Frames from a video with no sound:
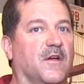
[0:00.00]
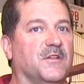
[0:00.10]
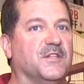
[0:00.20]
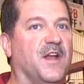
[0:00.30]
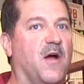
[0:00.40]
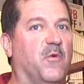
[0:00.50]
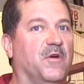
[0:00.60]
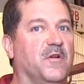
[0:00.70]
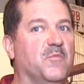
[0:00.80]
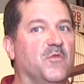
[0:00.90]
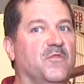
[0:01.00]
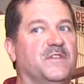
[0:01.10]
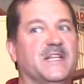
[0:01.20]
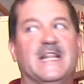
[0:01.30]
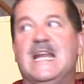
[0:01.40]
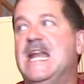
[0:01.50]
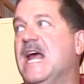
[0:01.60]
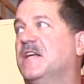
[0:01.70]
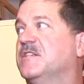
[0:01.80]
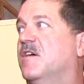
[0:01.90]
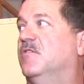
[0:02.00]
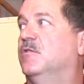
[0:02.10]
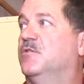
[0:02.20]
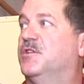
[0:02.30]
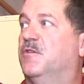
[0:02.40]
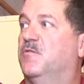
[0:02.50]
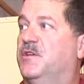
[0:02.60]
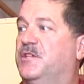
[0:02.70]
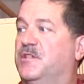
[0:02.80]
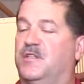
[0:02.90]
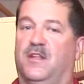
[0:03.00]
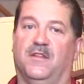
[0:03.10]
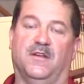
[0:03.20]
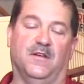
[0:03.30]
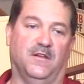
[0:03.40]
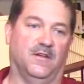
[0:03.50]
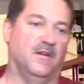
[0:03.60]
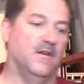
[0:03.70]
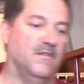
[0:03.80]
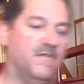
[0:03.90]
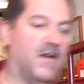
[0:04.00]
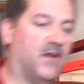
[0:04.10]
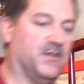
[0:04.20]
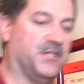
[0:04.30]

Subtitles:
So now we're going to move to the next evolution, which is on the fire